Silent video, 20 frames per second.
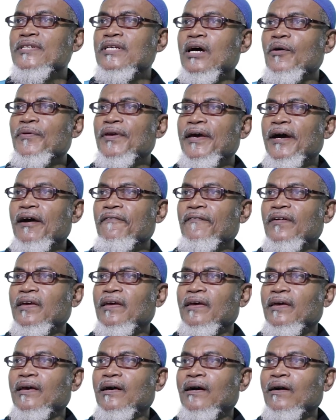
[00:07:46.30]
what are we
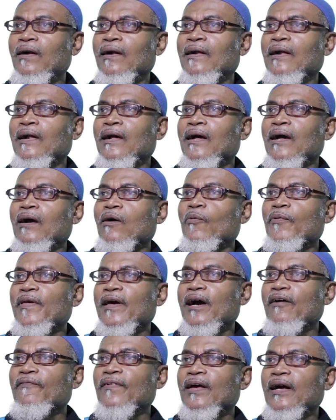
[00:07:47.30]
having here?
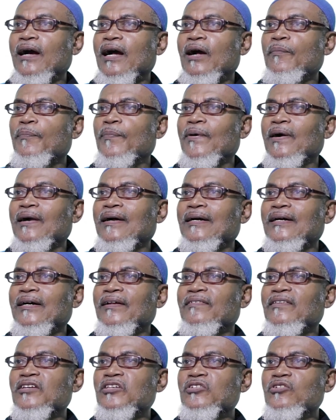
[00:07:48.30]
We're having up
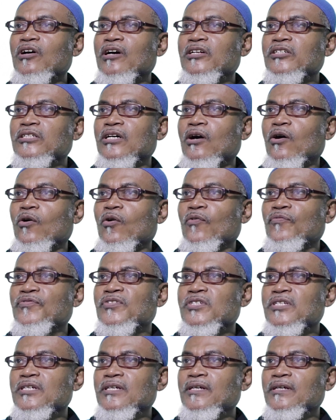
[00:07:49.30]
the structure
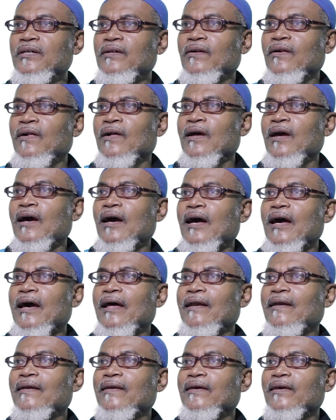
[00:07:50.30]
of C,
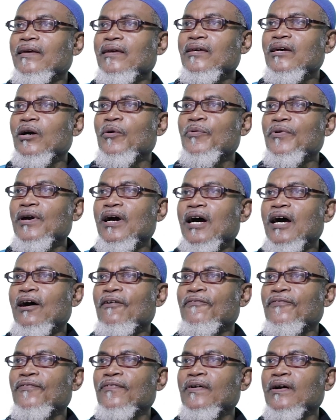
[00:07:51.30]
and here we
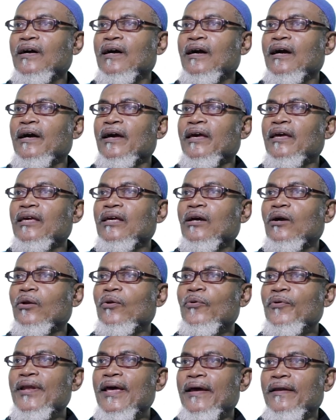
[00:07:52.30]
have
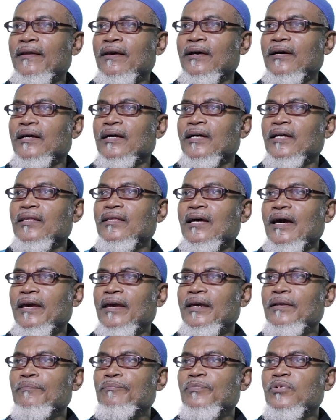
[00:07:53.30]
included
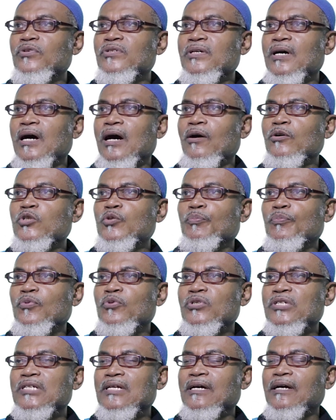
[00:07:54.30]
the input
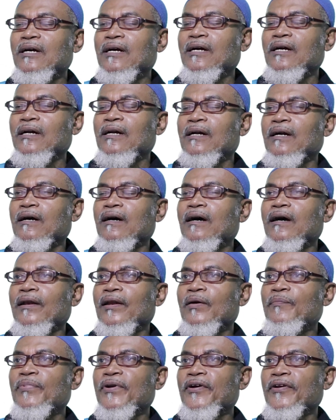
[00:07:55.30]
output
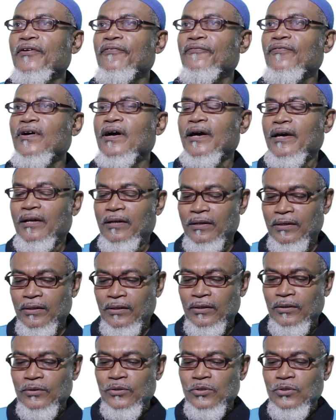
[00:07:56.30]
library file.
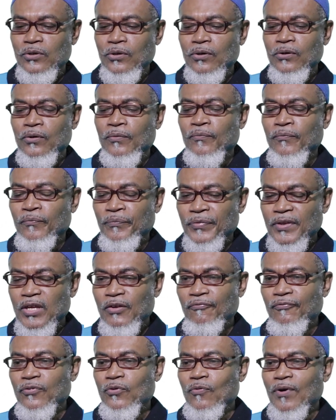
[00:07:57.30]
So
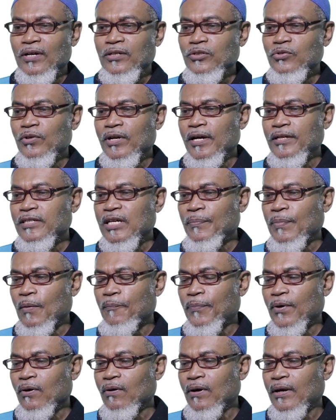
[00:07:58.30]
if we want to write
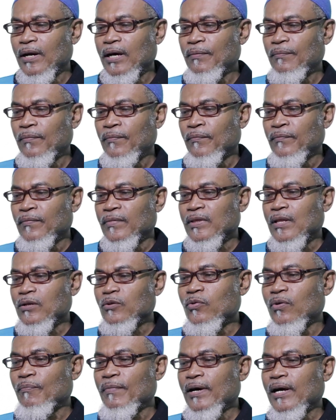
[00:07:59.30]
up a program
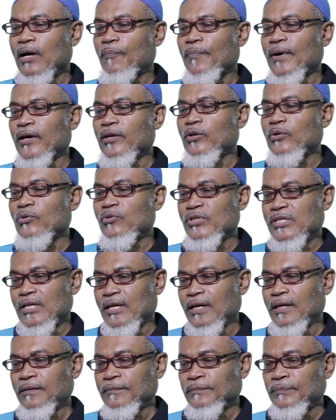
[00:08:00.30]
that will make up a
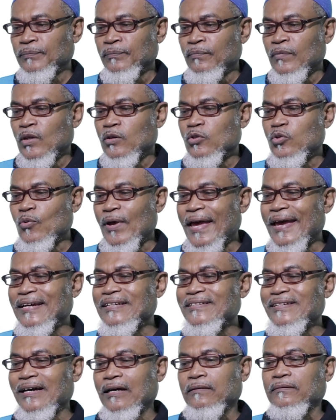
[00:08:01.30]
user to
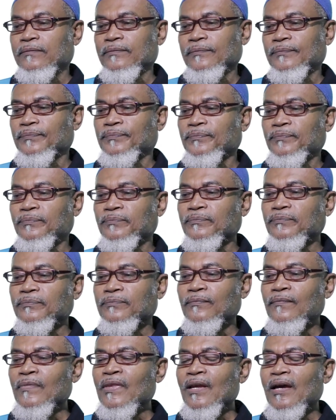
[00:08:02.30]
enter
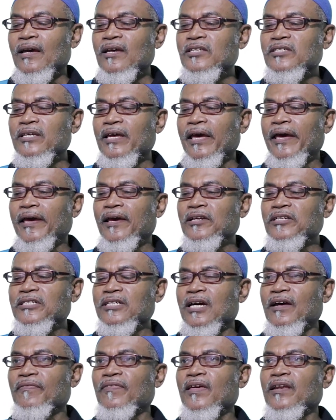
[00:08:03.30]
his
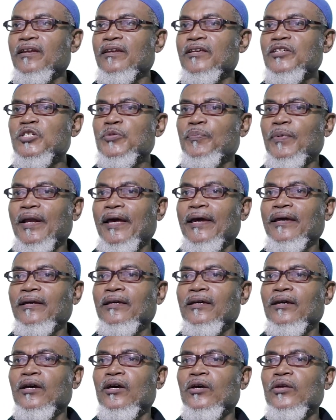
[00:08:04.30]
age and then
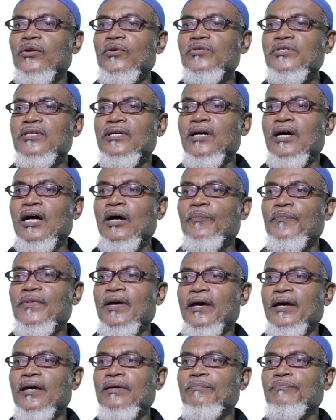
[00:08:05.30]
displaying using
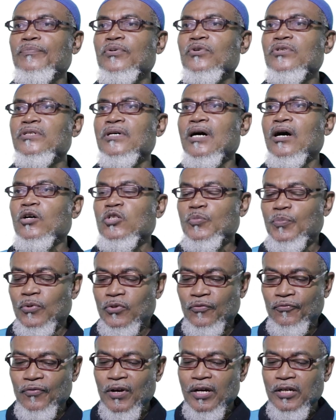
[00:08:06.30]
up the input
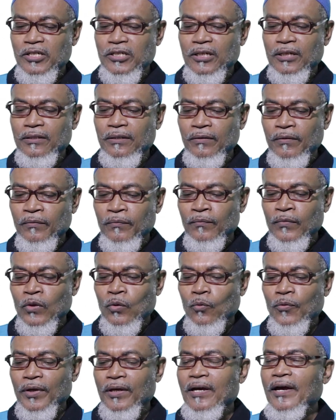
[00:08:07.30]
output function,
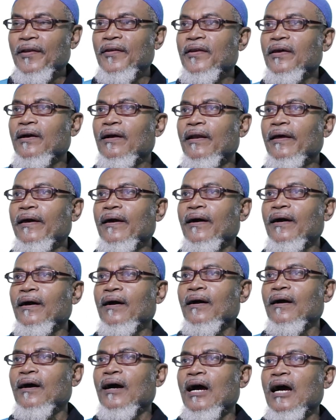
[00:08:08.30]
we can
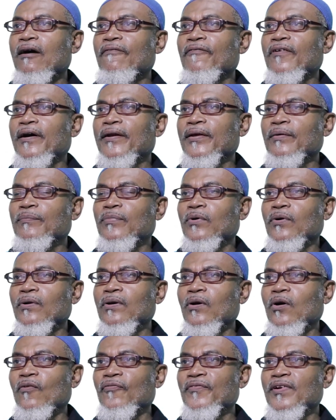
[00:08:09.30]
declare a
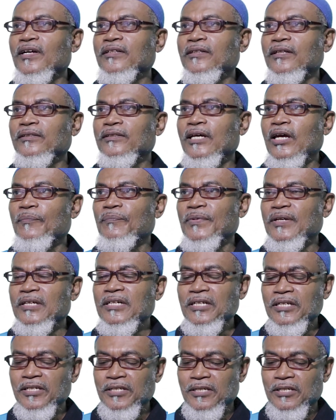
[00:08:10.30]
variable of data type
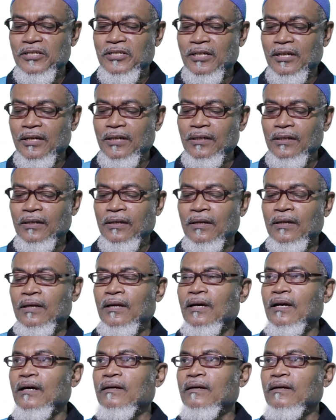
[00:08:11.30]
integer